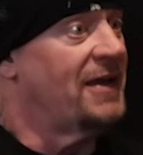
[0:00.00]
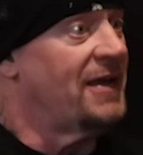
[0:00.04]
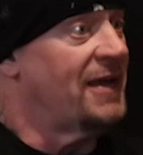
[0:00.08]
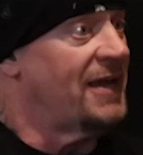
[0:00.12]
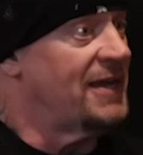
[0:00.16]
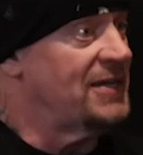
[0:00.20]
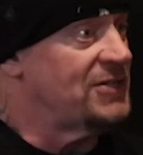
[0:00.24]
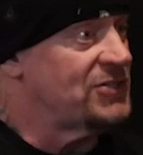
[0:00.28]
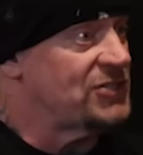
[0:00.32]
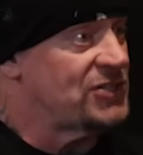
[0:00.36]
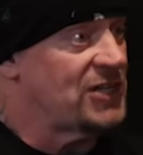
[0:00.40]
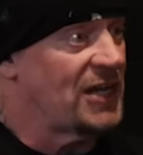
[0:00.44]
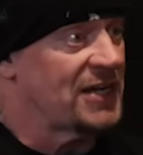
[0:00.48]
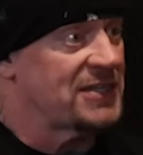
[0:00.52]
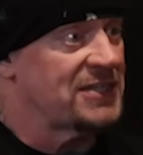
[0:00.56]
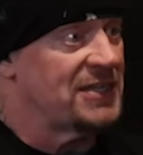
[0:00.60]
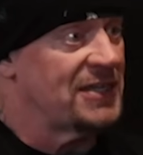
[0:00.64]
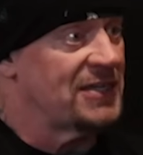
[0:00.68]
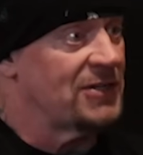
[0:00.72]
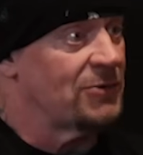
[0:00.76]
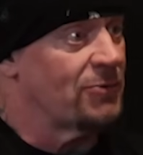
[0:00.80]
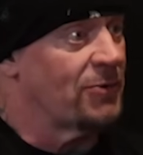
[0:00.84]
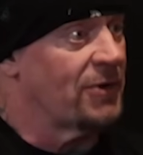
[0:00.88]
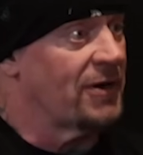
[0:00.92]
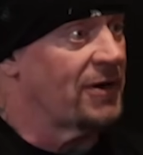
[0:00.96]
He's checked
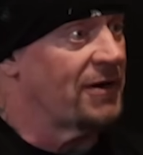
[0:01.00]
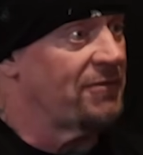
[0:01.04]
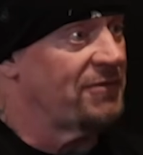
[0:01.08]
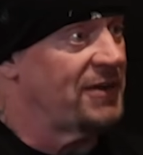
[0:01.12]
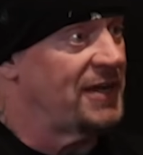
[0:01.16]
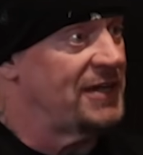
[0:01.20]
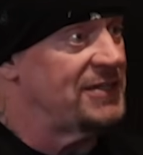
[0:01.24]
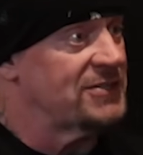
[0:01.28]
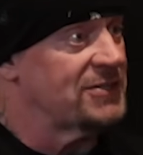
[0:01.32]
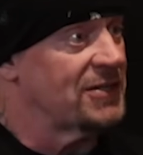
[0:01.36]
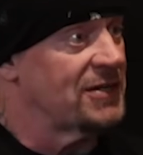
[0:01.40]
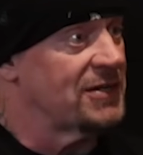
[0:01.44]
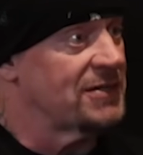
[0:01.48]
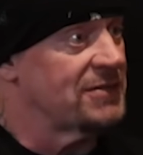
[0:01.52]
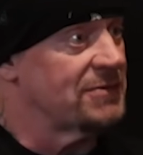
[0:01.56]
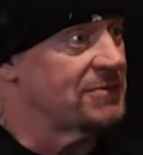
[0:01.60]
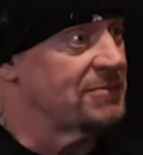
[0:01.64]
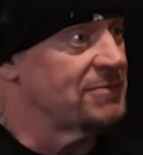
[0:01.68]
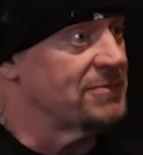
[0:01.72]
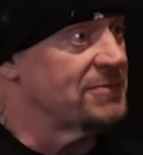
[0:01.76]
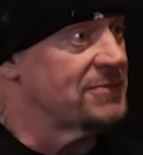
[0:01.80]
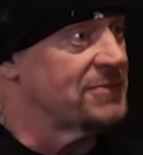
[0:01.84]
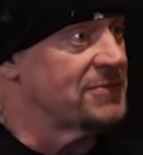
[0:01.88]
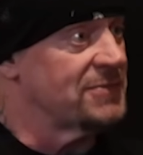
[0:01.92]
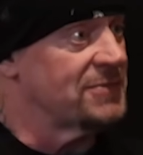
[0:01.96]
into wherever he's going
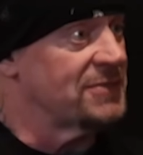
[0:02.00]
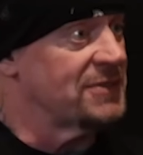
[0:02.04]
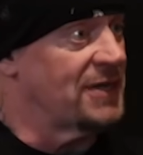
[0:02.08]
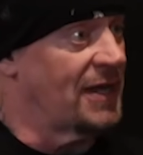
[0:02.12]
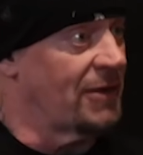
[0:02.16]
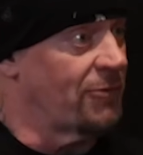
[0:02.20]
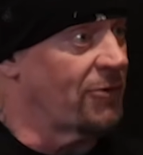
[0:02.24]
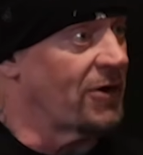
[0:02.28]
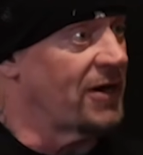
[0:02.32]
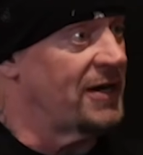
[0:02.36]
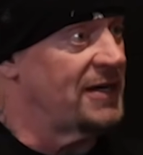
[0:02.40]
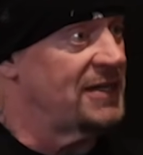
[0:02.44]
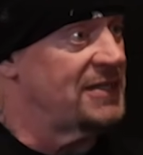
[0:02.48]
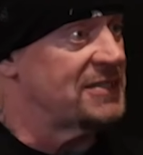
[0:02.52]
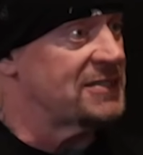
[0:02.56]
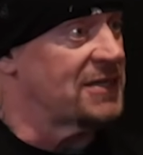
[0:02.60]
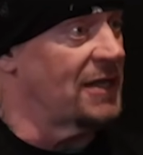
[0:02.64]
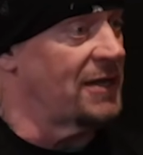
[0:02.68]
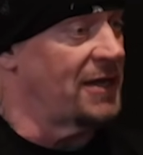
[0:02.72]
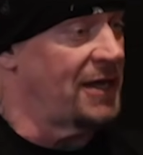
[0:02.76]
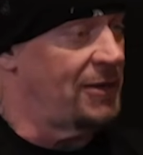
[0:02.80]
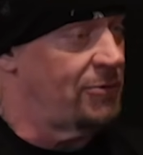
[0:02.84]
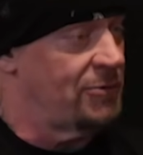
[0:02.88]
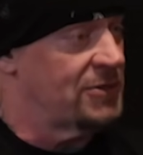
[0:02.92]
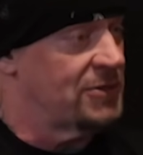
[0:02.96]
to, where he
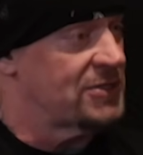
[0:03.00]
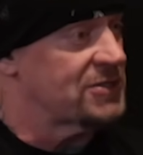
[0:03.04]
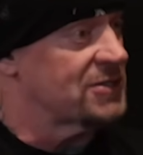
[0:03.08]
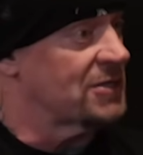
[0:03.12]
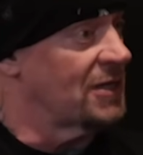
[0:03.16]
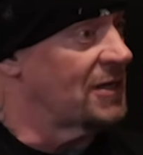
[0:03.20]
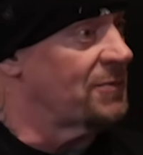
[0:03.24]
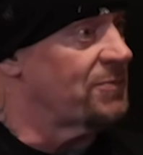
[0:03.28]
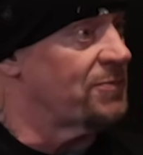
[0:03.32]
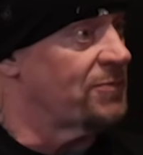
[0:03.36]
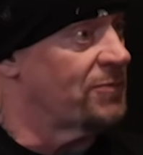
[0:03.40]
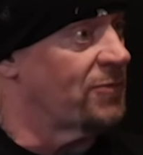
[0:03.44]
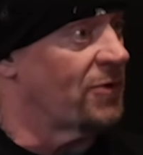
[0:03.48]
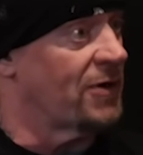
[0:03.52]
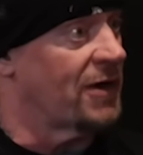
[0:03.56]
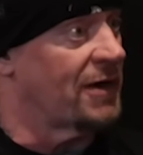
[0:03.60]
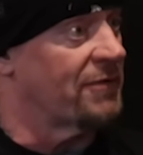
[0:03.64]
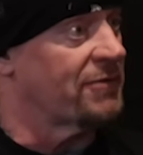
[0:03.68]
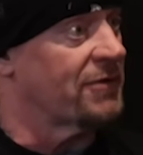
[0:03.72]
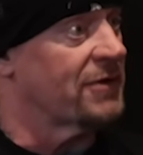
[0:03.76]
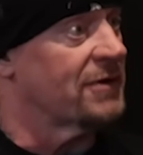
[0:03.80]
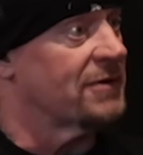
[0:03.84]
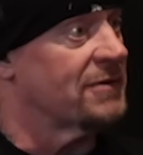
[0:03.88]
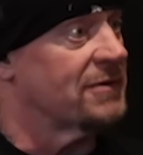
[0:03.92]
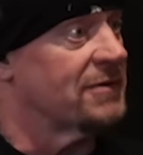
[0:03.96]
sleep, he would sleep wherever.
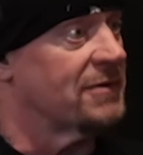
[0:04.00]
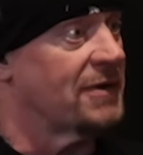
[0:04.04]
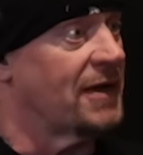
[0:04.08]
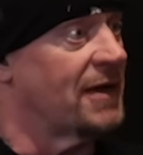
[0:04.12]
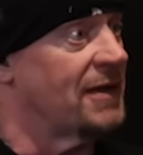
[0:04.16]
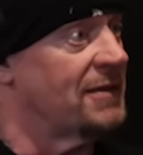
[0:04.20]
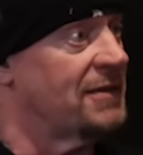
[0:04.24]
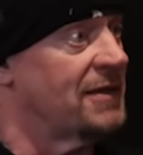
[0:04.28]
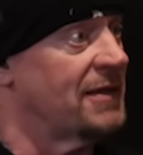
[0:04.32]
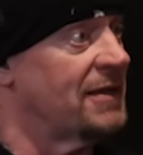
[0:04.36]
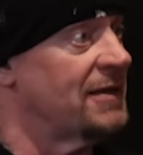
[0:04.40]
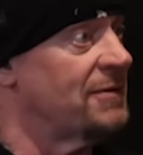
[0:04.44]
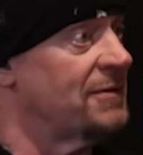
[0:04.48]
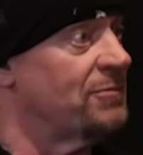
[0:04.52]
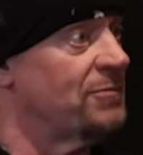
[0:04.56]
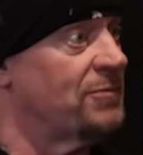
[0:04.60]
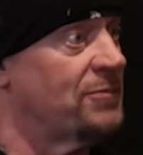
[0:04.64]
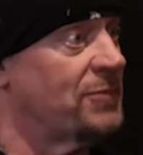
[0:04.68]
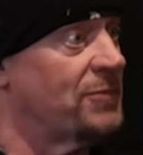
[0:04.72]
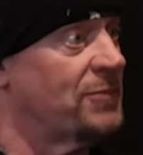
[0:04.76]
Yeah. And then,